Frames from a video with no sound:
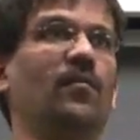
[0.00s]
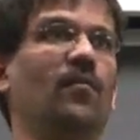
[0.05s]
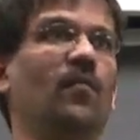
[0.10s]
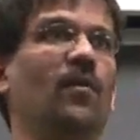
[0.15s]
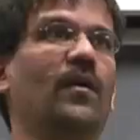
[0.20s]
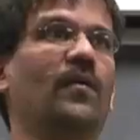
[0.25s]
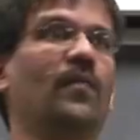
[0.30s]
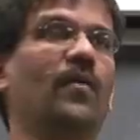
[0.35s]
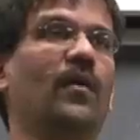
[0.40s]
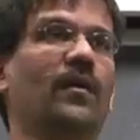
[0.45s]

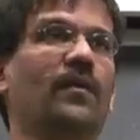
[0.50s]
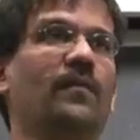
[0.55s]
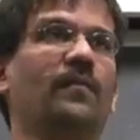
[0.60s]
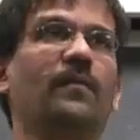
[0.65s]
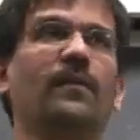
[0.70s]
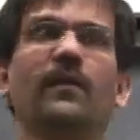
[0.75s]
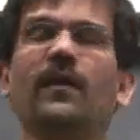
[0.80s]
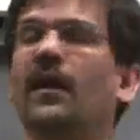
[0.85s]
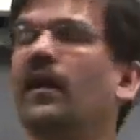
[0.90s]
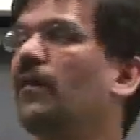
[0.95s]
what
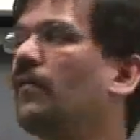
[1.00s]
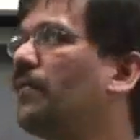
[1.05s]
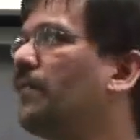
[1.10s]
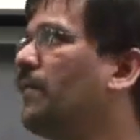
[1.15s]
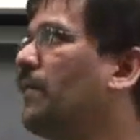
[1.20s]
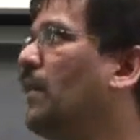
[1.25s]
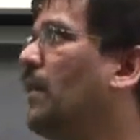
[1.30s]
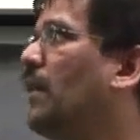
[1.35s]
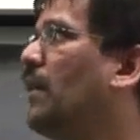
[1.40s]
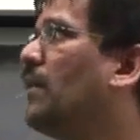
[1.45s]
kind
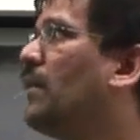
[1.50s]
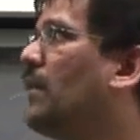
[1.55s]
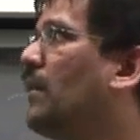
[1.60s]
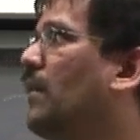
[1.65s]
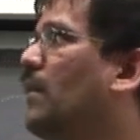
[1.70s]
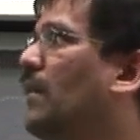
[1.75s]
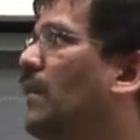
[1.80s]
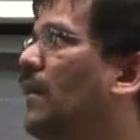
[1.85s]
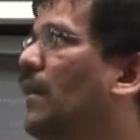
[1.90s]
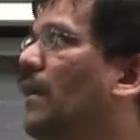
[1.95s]
of
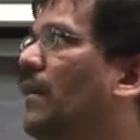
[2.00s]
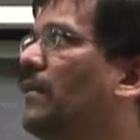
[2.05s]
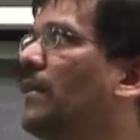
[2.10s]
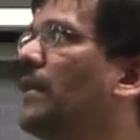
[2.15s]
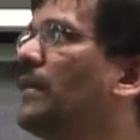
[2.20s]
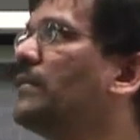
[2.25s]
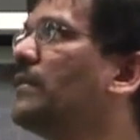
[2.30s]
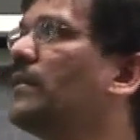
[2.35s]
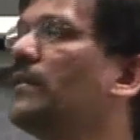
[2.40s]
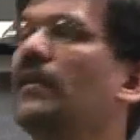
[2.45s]

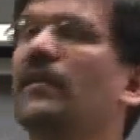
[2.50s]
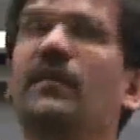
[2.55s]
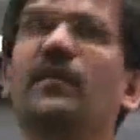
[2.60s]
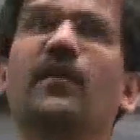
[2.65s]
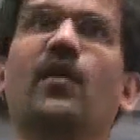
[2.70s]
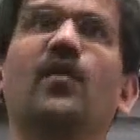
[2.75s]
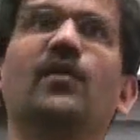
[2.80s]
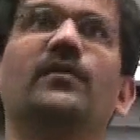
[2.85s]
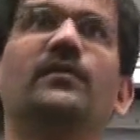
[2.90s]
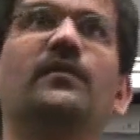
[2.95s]
things
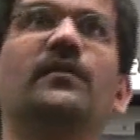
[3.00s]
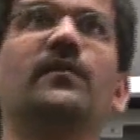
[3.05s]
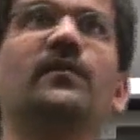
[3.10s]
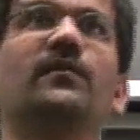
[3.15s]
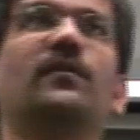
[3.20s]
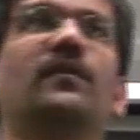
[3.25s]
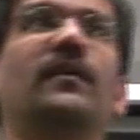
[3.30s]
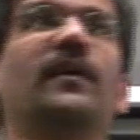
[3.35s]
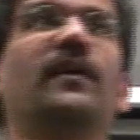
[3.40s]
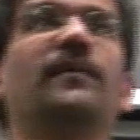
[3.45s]
it goes
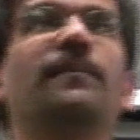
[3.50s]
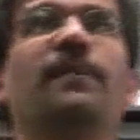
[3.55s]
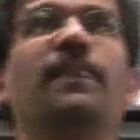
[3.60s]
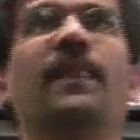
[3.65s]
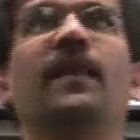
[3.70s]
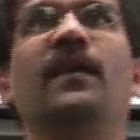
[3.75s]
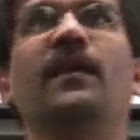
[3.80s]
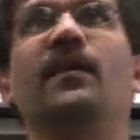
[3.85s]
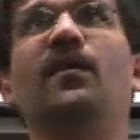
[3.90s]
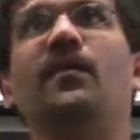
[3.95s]
through, right?
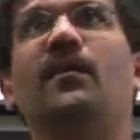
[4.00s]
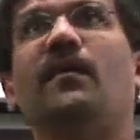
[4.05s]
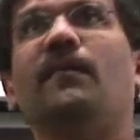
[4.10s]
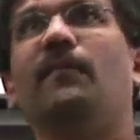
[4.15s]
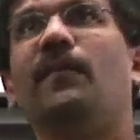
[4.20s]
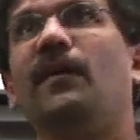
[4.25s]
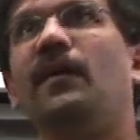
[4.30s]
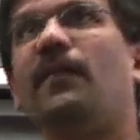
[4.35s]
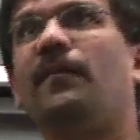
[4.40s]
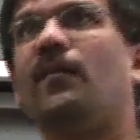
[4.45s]
You
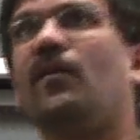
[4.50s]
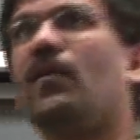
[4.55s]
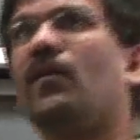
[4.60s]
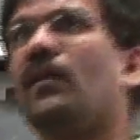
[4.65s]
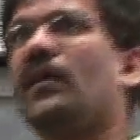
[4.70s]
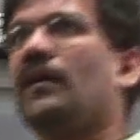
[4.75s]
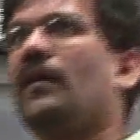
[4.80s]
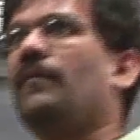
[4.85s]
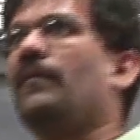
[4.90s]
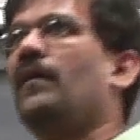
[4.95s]
compile a
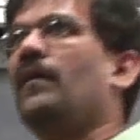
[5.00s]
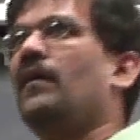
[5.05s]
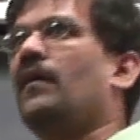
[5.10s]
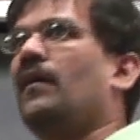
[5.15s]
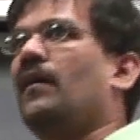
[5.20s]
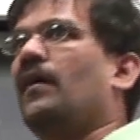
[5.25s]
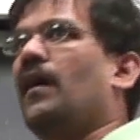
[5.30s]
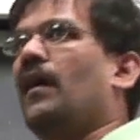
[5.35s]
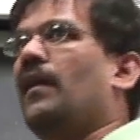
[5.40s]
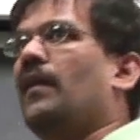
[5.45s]
program
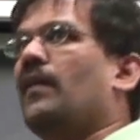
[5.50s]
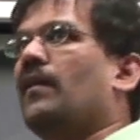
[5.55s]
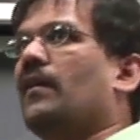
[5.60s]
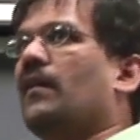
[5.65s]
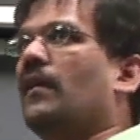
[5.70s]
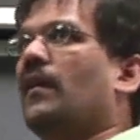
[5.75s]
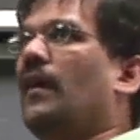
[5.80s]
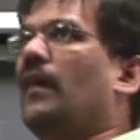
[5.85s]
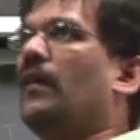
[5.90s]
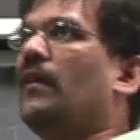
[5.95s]
and you
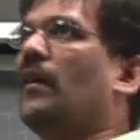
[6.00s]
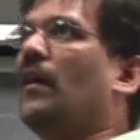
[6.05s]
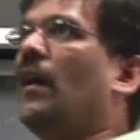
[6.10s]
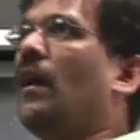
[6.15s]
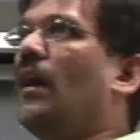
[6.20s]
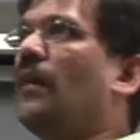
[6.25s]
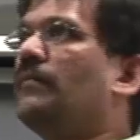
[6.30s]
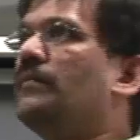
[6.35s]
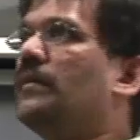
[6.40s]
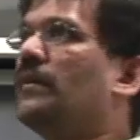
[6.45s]
create an
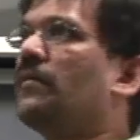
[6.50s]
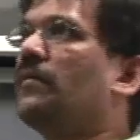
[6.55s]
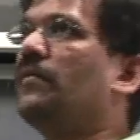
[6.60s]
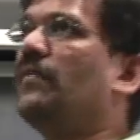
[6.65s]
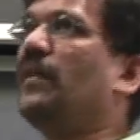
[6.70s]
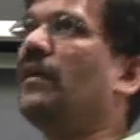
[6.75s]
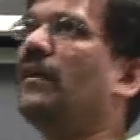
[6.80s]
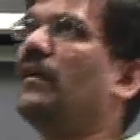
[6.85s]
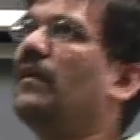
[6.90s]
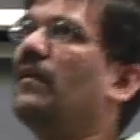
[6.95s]
object
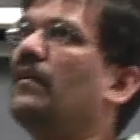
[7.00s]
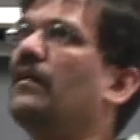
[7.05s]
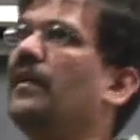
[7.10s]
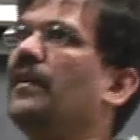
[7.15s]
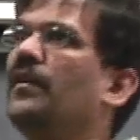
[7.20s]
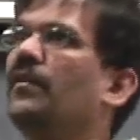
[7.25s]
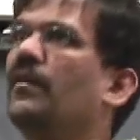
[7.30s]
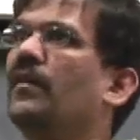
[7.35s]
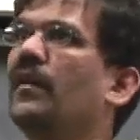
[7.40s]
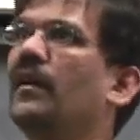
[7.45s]
file,
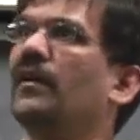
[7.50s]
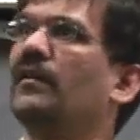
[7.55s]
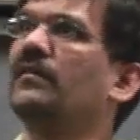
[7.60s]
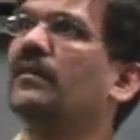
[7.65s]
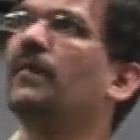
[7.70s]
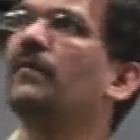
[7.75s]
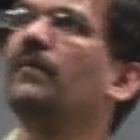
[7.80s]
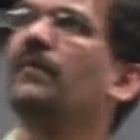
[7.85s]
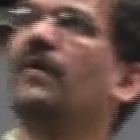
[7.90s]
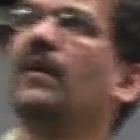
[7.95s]
right? You create
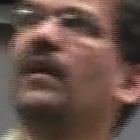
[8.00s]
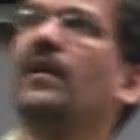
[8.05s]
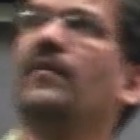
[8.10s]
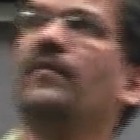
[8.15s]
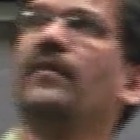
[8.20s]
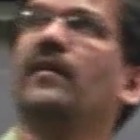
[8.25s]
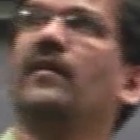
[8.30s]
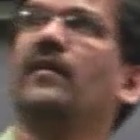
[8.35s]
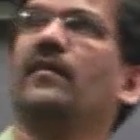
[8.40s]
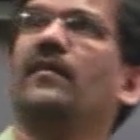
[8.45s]
some kind
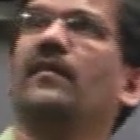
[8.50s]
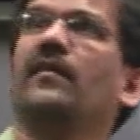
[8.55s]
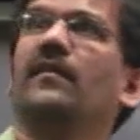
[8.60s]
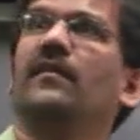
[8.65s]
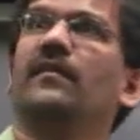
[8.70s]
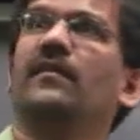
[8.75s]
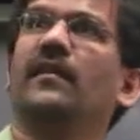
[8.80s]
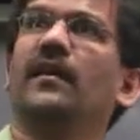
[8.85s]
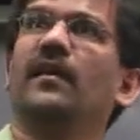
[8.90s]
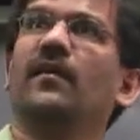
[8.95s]
of a
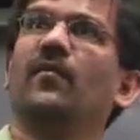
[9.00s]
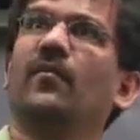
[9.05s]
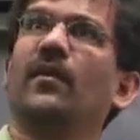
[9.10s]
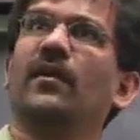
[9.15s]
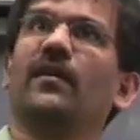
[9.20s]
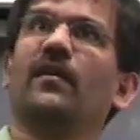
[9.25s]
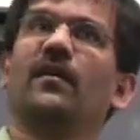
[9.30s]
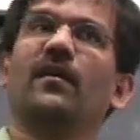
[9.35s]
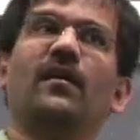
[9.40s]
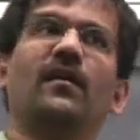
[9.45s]
thing,
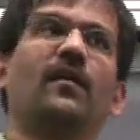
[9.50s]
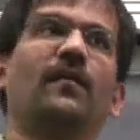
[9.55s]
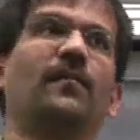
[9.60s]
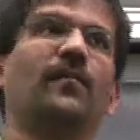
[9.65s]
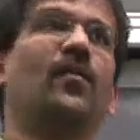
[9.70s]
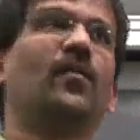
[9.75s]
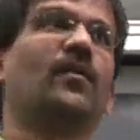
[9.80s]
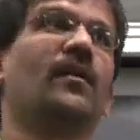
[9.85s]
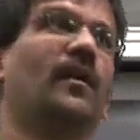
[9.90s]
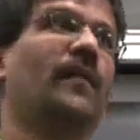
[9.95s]
what you call a
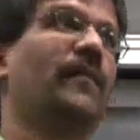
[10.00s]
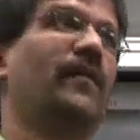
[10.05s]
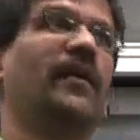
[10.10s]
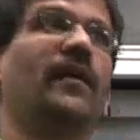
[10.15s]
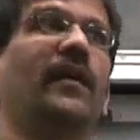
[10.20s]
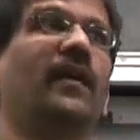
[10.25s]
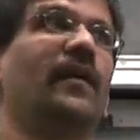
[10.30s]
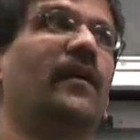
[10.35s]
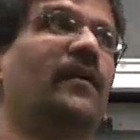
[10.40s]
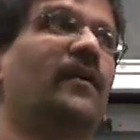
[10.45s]
program,
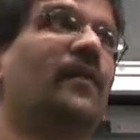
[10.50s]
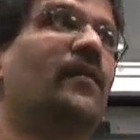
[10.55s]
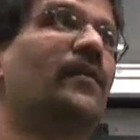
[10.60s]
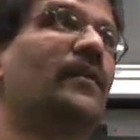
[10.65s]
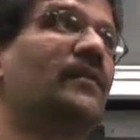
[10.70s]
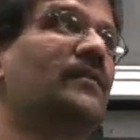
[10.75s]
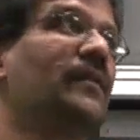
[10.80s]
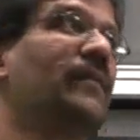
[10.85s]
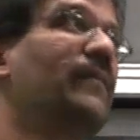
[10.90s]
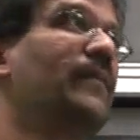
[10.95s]
in edit
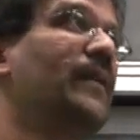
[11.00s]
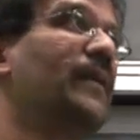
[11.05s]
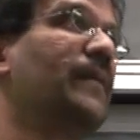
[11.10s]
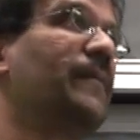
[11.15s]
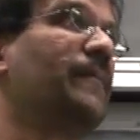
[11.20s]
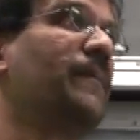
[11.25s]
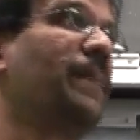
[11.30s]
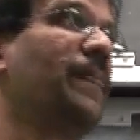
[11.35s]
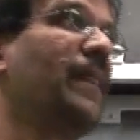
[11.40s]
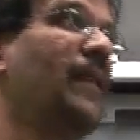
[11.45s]
out or
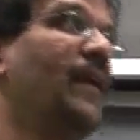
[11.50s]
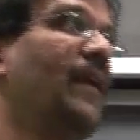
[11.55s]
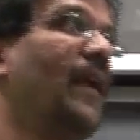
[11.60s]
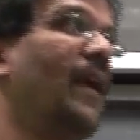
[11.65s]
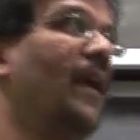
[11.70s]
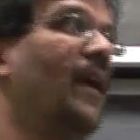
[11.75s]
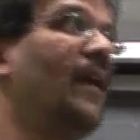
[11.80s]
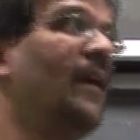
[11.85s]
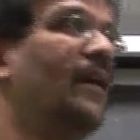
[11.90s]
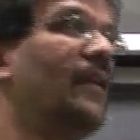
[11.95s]
something.
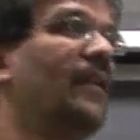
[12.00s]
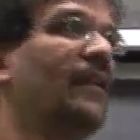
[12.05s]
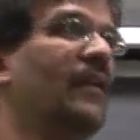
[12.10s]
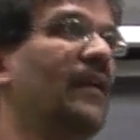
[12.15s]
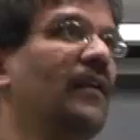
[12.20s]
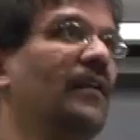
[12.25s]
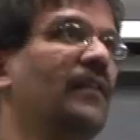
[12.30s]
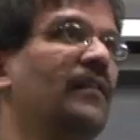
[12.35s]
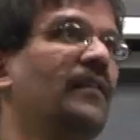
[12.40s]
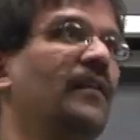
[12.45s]
And
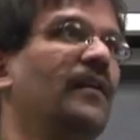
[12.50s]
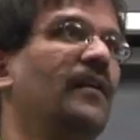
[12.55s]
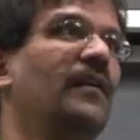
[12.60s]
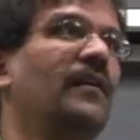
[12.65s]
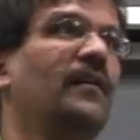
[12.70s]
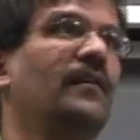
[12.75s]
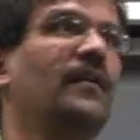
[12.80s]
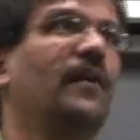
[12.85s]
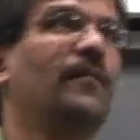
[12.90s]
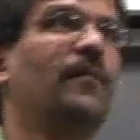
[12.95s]

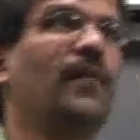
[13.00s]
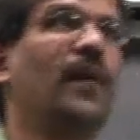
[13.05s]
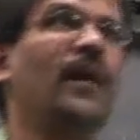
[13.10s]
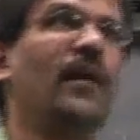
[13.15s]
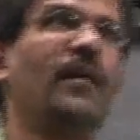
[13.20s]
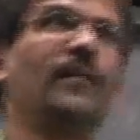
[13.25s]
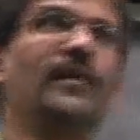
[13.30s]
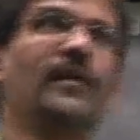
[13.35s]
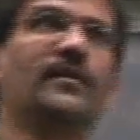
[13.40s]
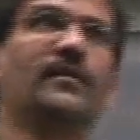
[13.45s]
the
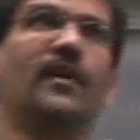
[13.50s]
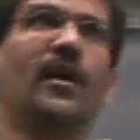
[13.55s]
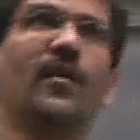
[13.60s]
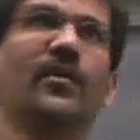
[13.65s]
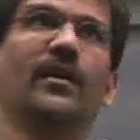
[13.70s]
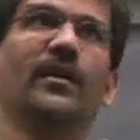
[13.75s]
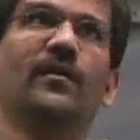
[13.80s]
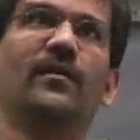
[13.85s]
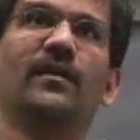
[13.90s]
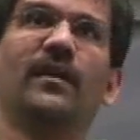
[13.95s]
problem is,
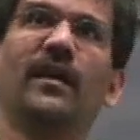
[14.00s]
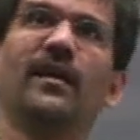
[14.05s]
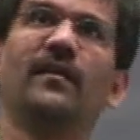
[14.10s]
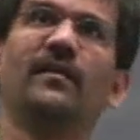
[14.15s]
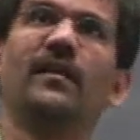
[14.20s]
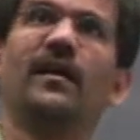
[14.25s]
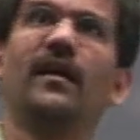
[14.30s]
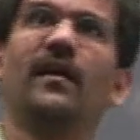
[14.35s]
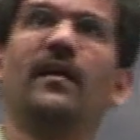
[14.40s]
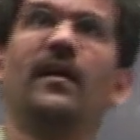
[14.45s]
how do you
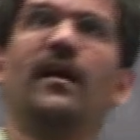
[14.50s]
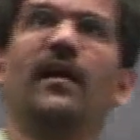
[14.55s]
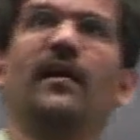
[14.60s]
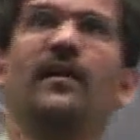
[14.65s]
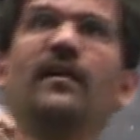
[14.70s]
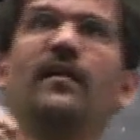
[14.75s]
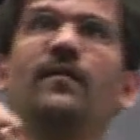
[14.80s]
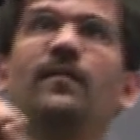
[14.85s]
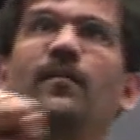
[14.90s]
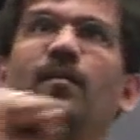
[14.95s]
take that
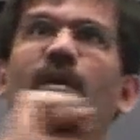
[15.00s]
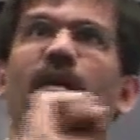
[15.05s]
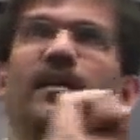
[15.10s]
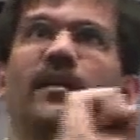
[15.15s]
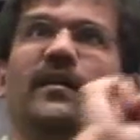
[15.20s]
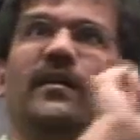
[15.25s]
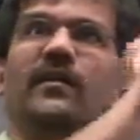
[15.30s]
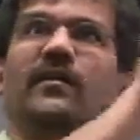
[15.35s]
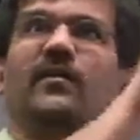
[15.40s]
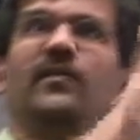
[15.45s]
and put
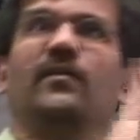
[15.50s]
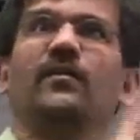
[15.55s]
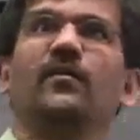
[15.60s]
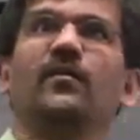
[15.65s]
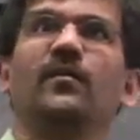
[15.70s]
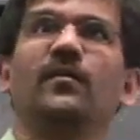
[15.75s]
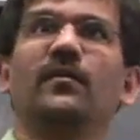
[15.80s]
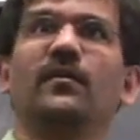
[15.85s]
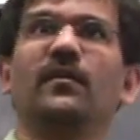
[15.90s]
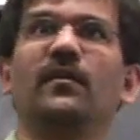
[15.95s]
it into,